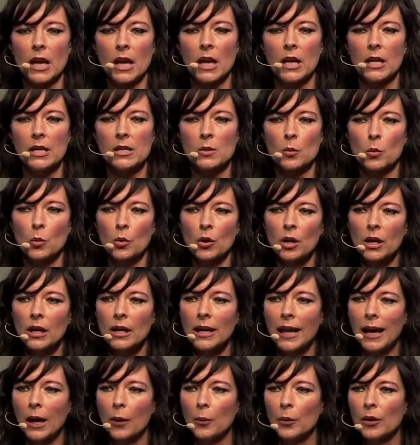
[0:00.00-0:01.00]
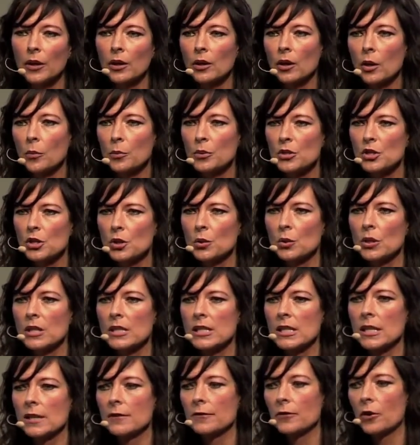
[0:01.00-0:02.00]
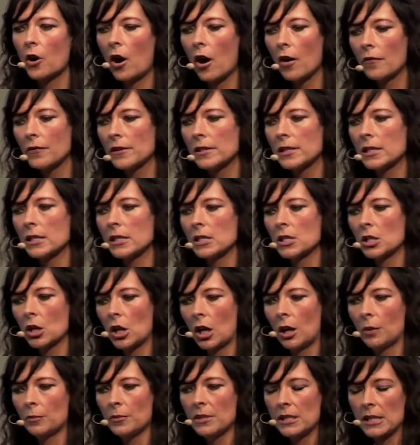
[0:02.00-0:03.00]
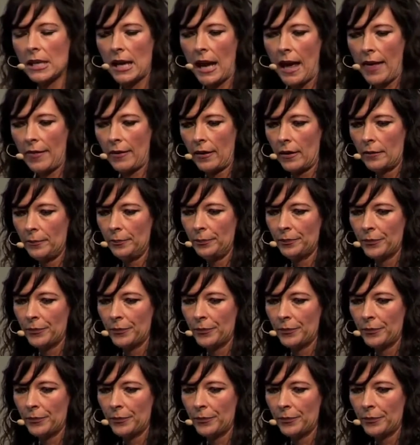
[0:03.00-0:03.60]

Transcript: is we're allowing an opportunity for officers to come together